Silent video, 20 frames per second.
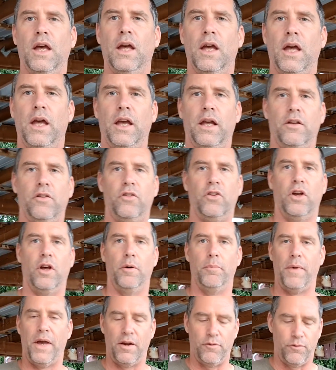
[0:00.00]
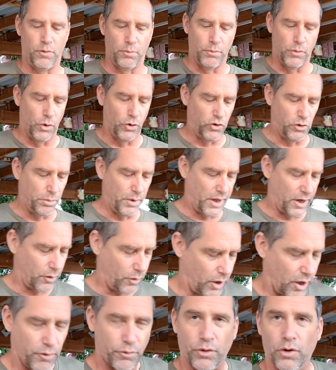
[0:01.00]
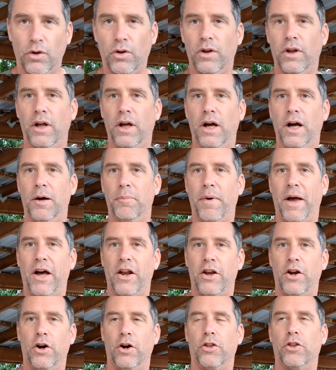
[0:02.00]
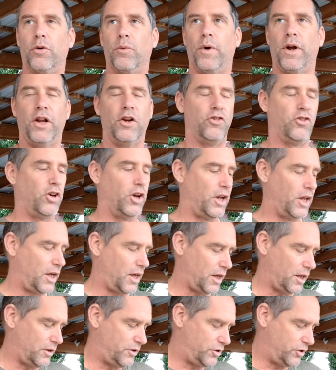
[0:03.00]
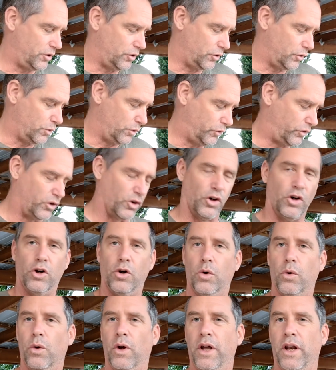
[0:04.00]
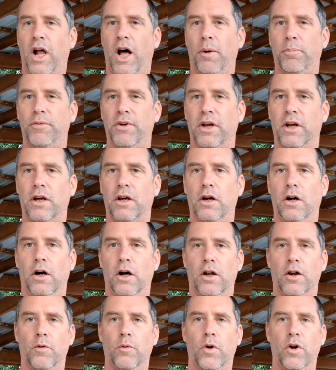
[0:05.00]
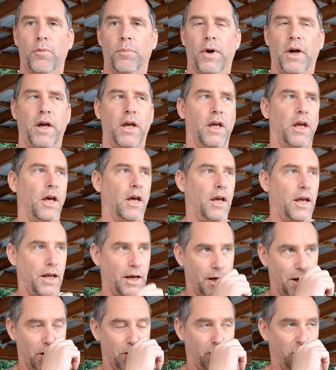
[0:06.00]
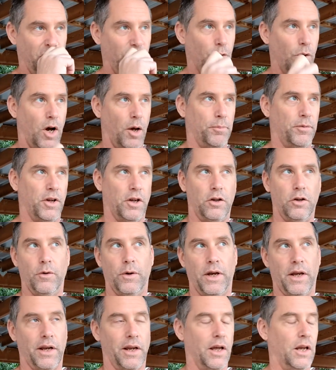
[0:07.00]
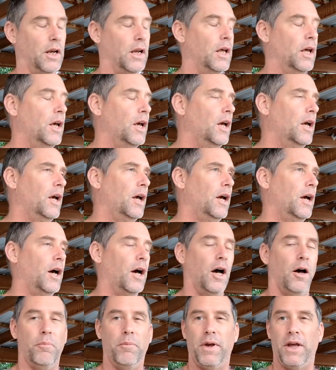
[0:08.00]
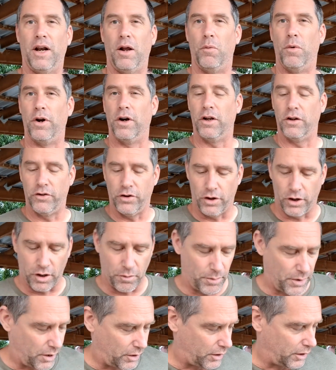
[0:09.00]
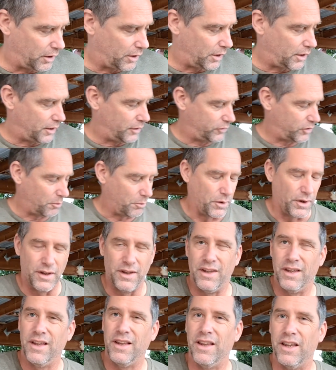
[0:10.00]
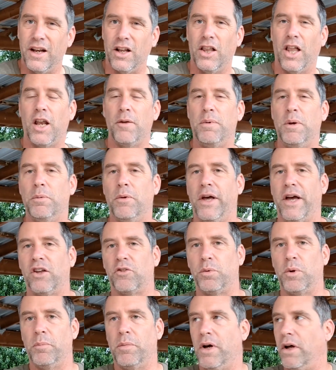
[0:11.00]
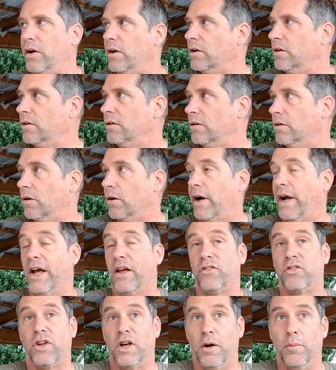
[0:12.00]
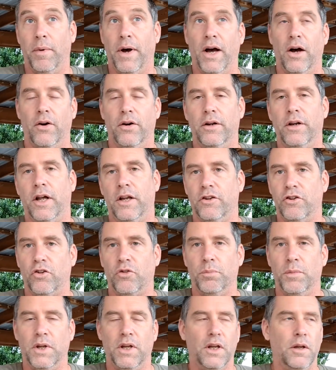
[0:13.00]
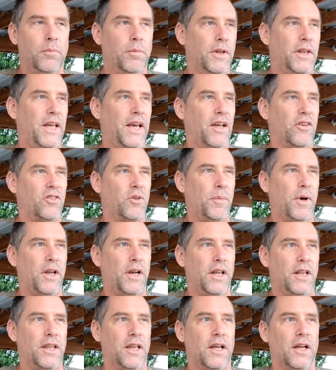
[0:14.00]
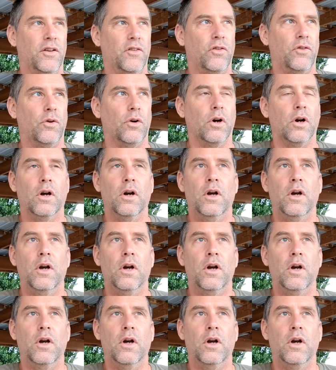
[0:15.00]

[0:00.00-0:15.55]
Hey, it's Matt from Boise Black Rifle. I'm out here at the range today to zero an optic on one of my handguns. New optic, new handgun. And I wanted to talk about something that a lot of people ask me about, or ask about, not just me, but they ask about at the gun store.